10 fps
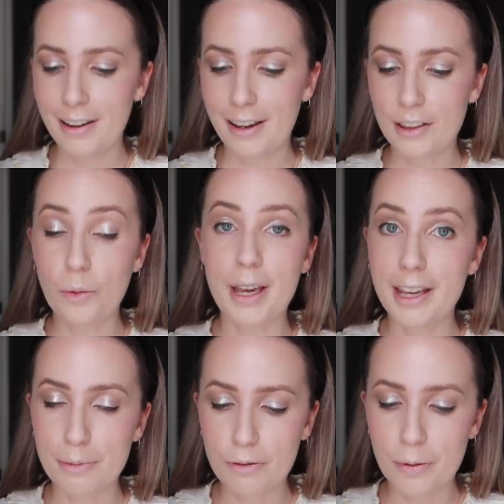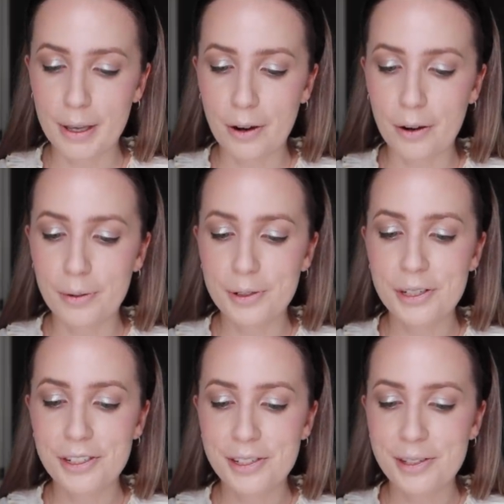like the weekend before we go, which
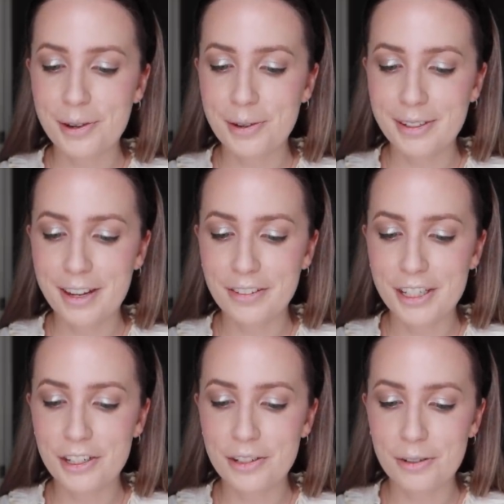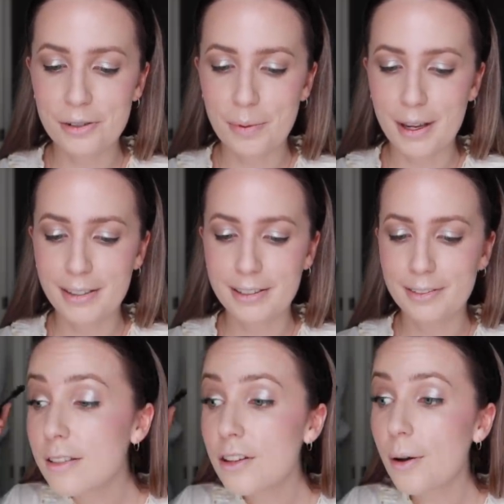is just so lovely. She's so sweet.
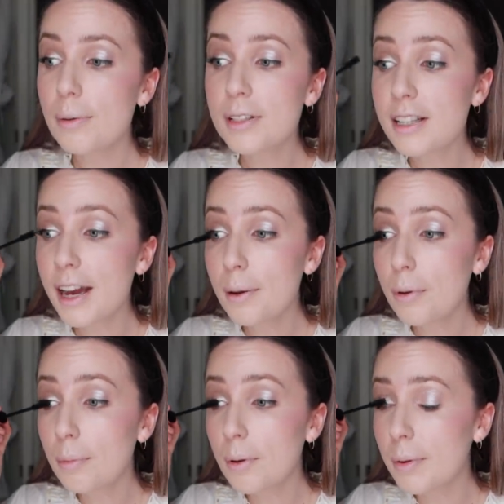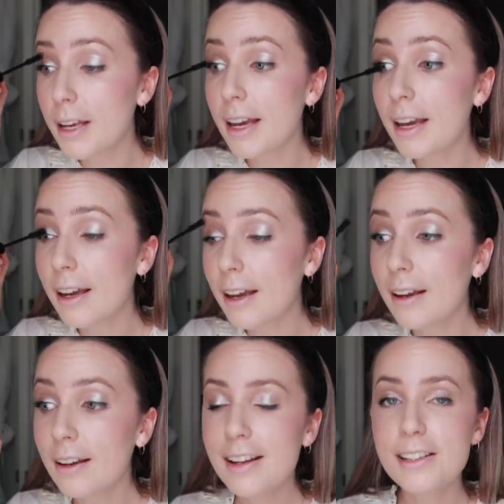So I would say
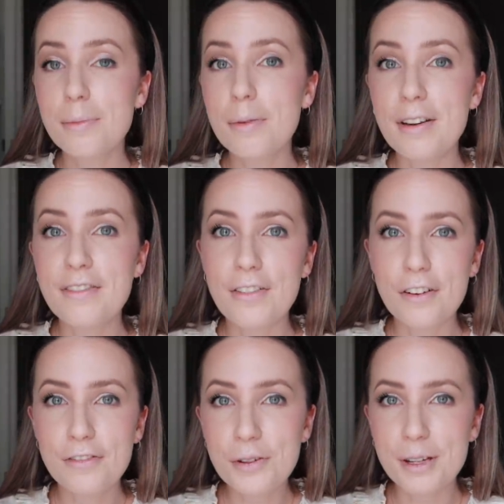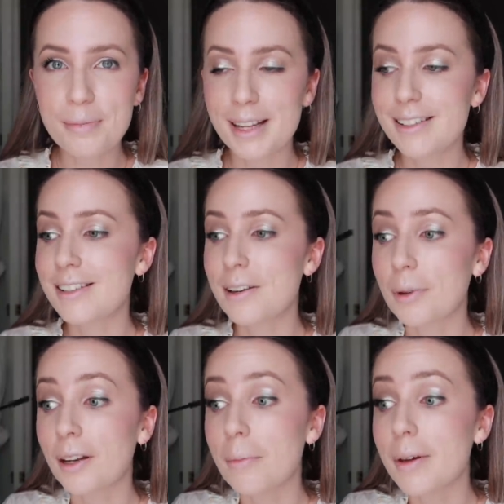probably some of my favorite foodie places I'm
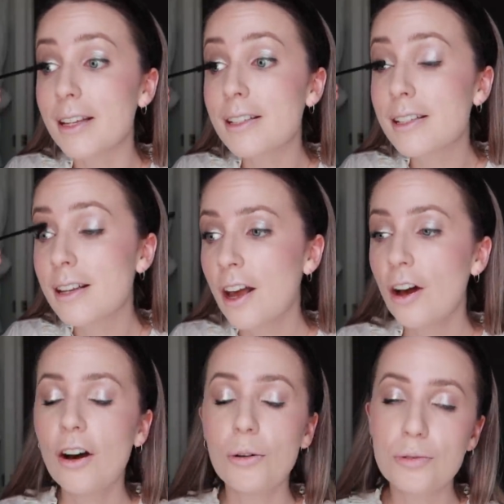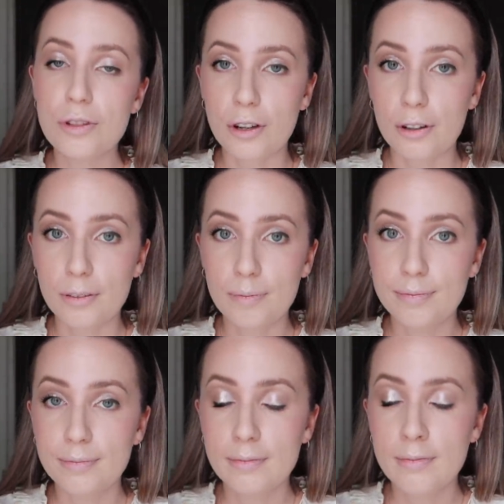gonna miss. Also,
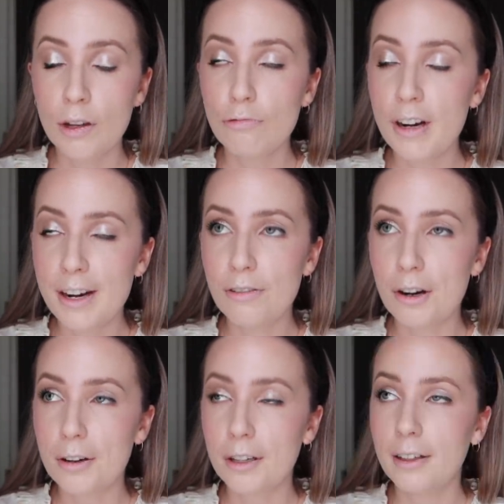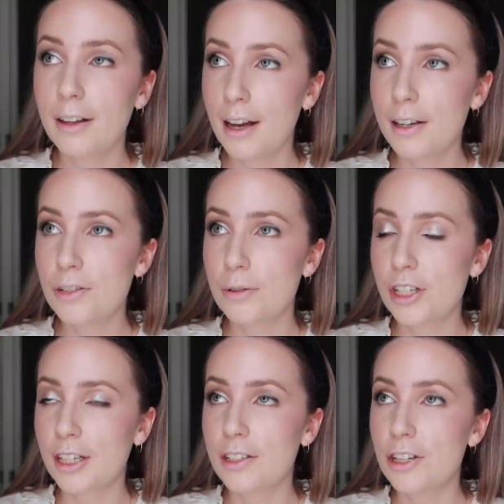Red Rock honey soy
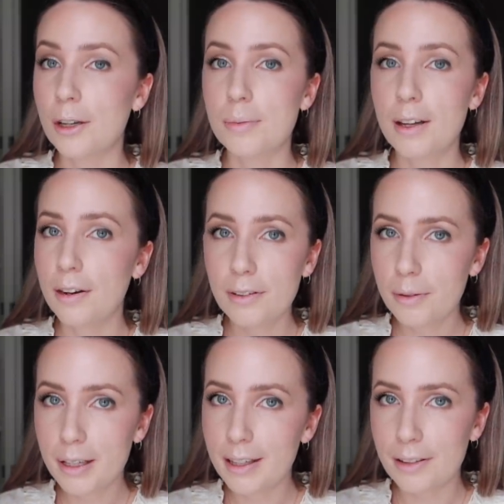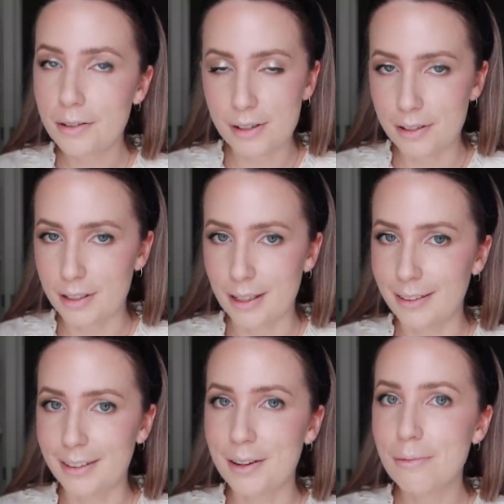chicken chips. I don't think we can get those in New
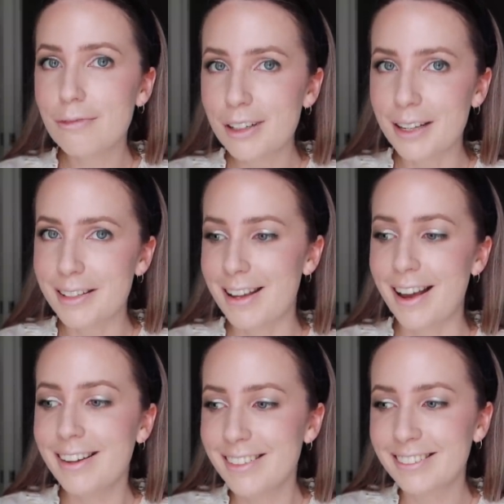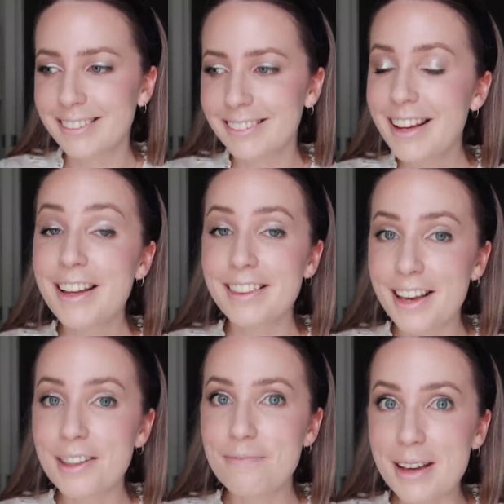Zealand and I'm really sad.
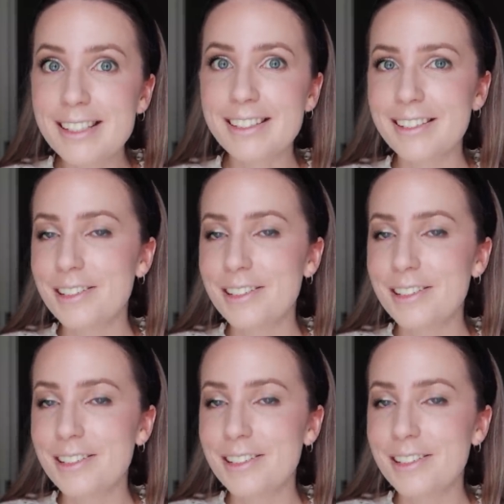They're the best